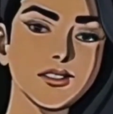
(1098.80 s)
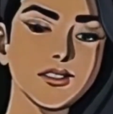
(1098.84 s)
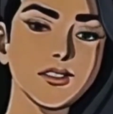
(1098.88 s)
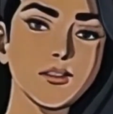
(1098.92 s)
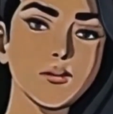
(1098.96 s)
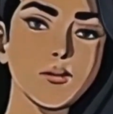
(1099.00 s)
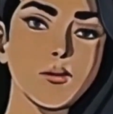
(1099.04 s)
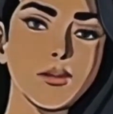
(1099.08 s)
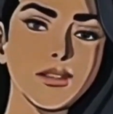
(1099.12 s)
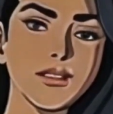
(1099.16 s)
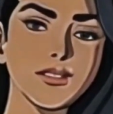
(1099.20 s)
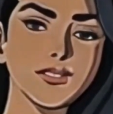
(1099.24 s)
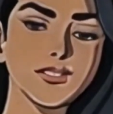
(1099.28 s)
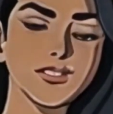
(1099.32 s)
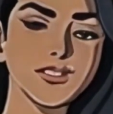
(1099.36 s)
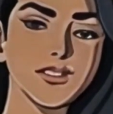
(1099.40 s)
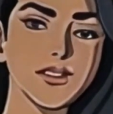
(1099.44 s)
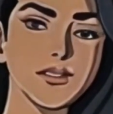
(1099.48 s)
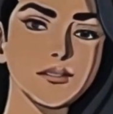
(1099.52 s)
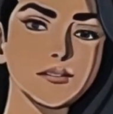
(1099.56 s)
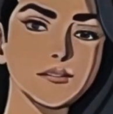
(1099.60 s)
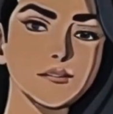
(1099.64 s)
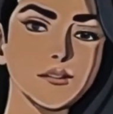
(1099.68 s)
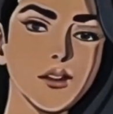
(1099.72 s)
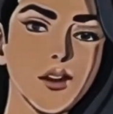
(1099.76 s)
Wing
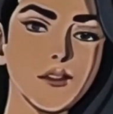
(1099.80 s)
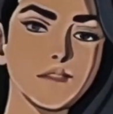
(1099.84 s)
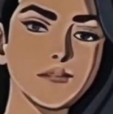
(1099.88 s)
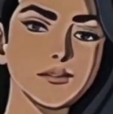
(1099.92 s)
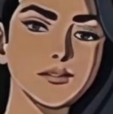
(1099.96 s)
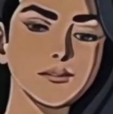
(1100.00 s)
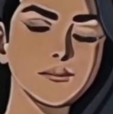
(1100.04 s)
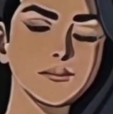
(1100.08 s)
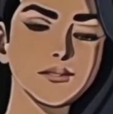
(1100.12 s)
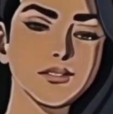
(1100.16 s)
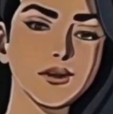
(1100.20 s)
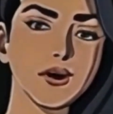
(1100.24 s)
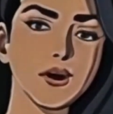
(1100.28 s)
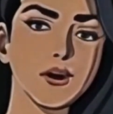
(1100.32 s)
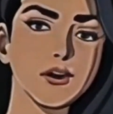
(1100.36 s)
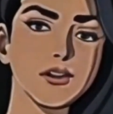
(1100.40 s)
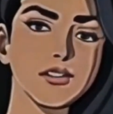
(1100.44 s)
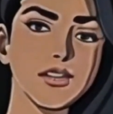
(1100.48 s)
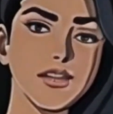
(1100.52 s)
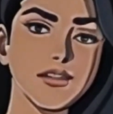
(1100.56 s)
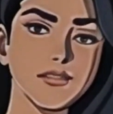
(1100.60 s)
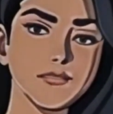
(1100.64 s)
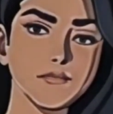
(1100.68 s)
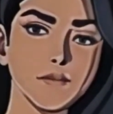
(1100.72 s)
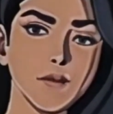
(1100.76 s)
Chun problems are
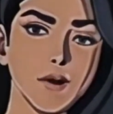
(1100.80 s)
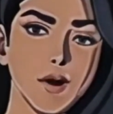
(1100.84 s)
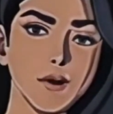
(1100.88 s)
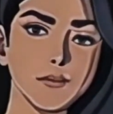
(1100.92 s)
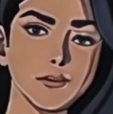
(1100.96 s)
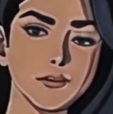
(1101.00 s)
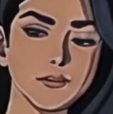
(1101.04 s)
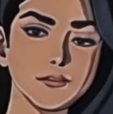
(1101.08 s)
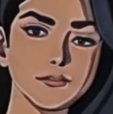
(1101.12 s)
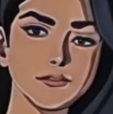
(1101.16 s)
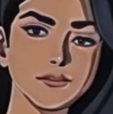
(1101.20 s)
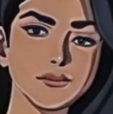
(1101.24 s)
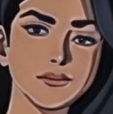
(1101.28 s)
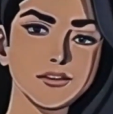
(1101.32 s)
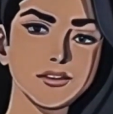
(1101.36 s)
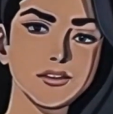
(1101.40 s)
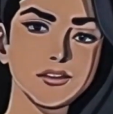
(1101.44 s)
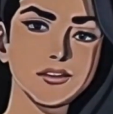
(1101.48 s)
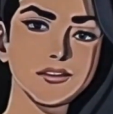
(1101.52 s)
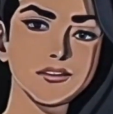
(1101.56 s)
life problems.